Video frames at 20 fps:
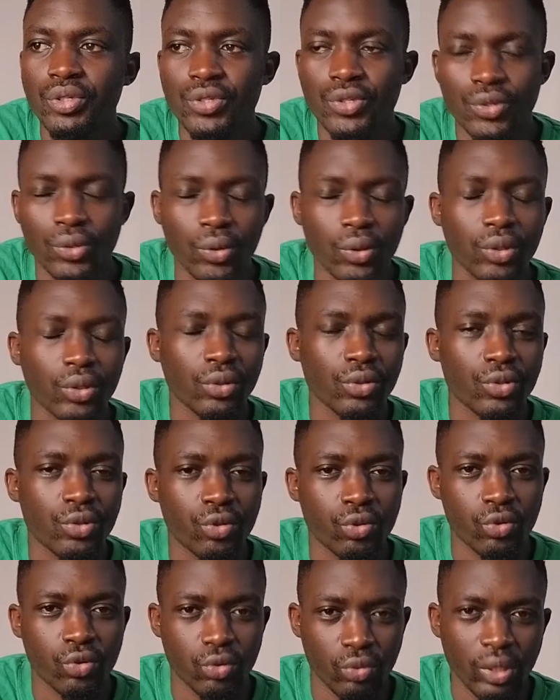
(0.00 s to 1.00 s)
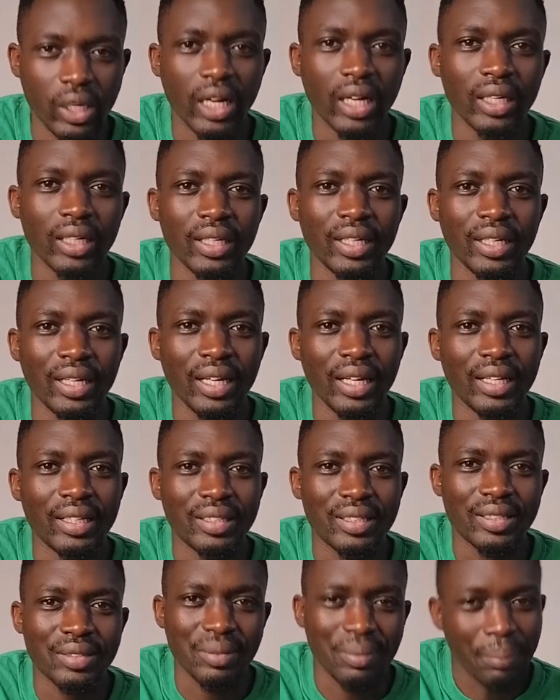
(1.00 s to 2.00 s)
salt or sugar,
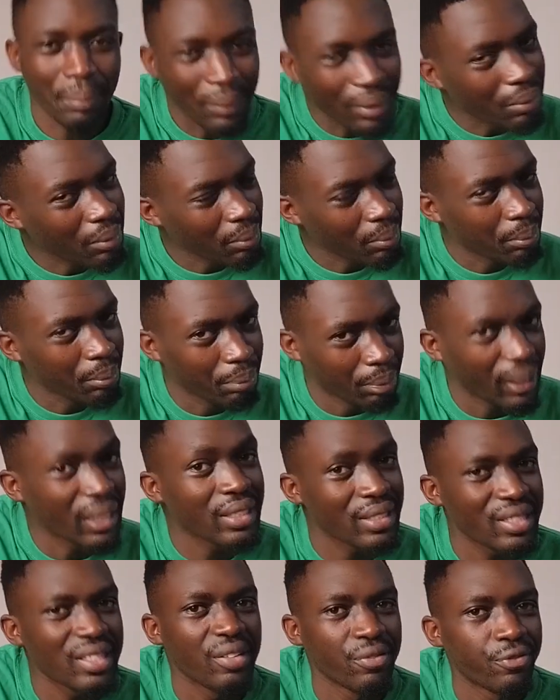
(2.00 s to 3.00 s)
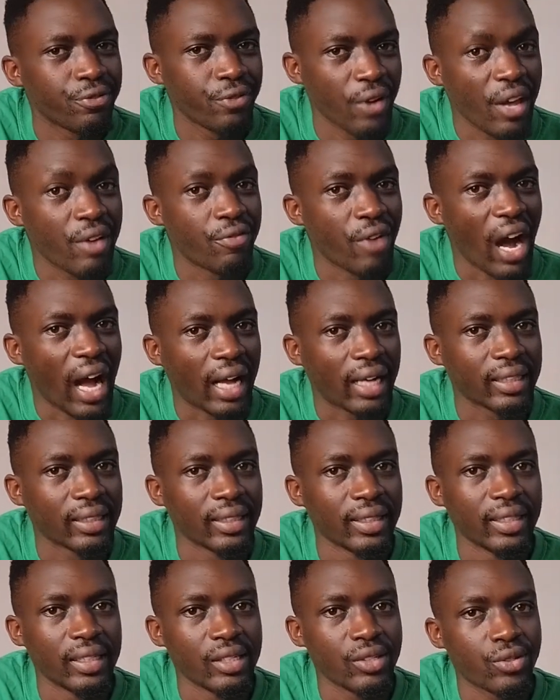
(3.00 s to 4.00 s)
it brings the flavor.
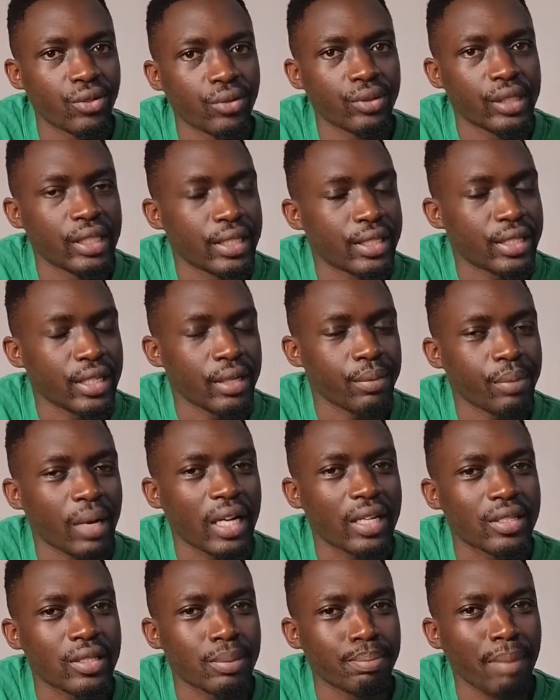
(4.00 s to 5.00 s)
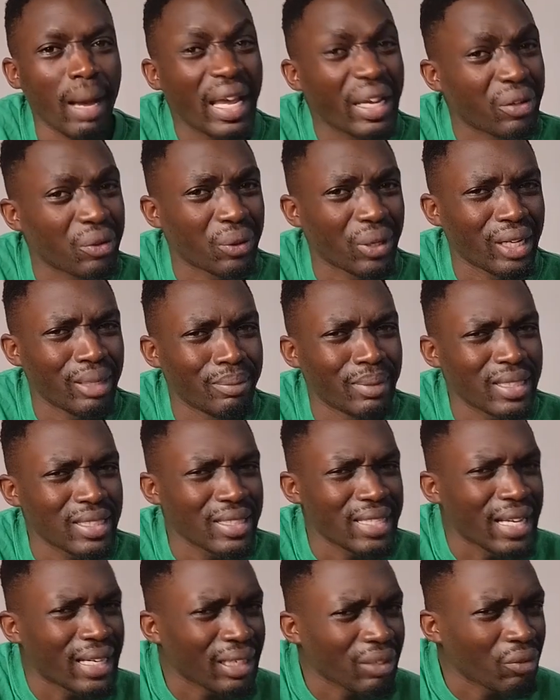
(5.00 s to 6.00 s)
So the same as micro
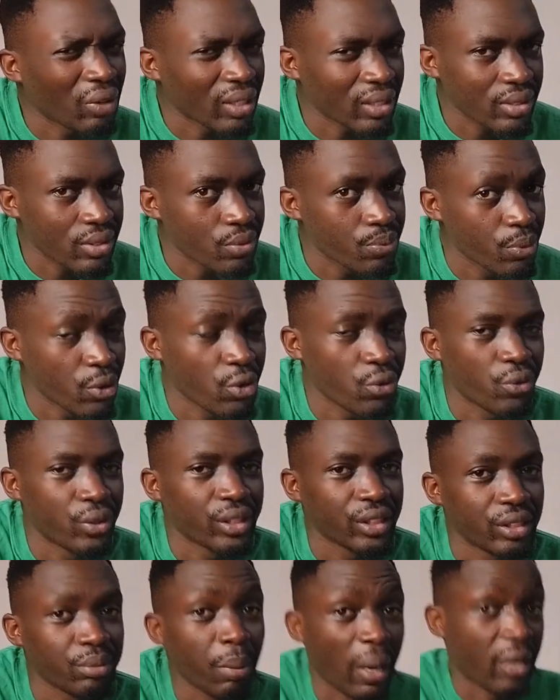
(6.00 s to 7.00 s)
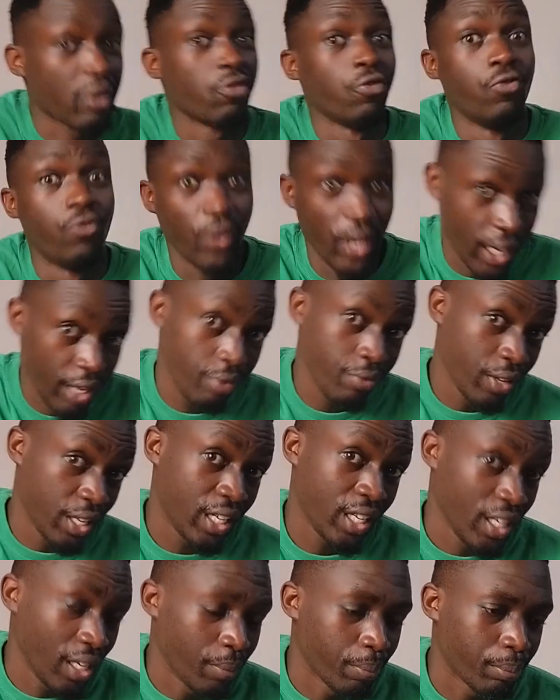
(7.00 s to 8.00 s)
elements, they are required in small quantity, but very,
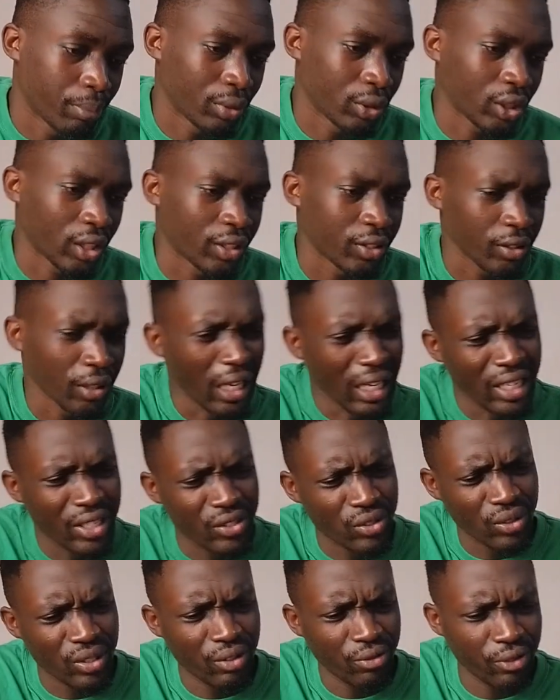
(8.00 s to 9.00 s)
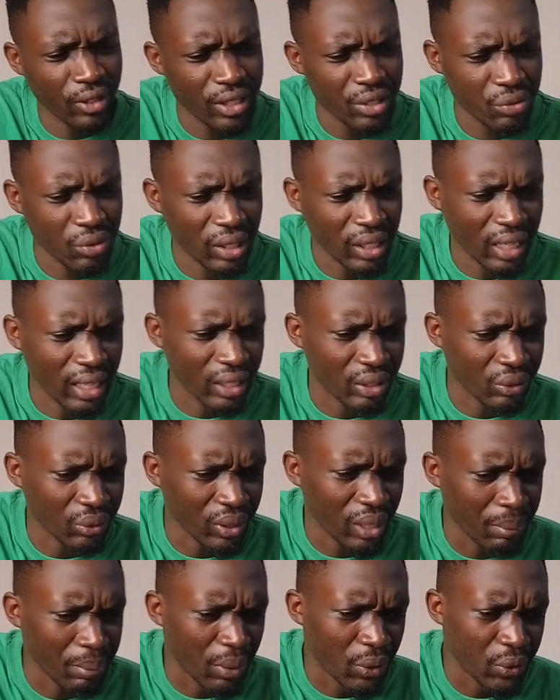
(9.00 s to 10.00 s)
very important. So the first one I'll
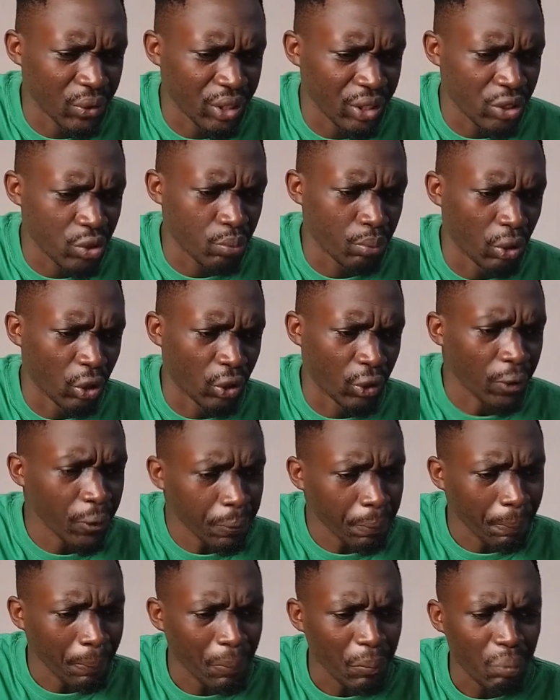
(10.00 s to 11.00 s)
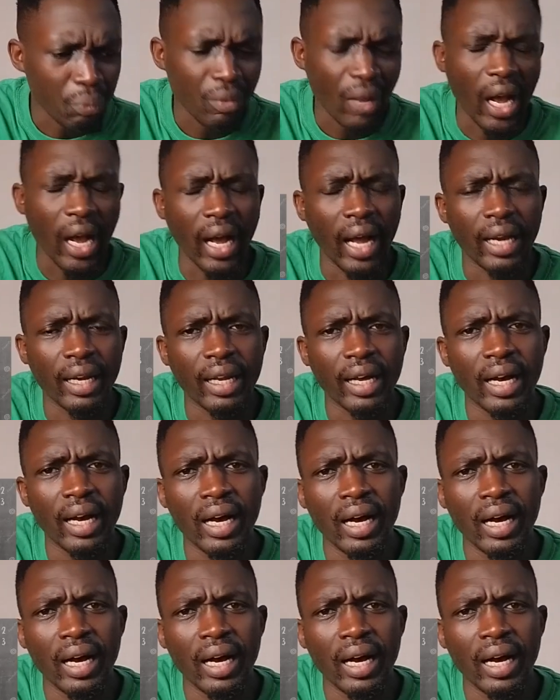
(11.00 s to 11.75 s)
talk about is boron, and